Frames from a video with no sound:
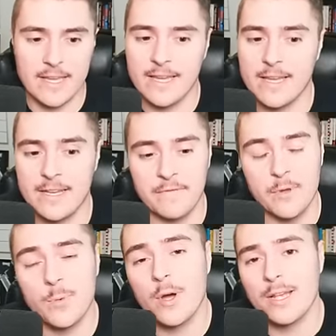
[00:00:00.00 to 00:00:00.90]
And if
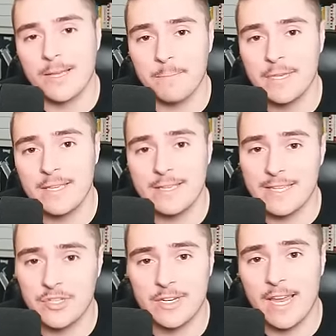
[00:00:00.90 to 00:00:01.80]
you want to compete,
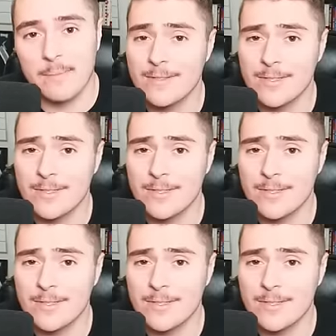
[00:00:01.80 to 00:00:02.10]
get your game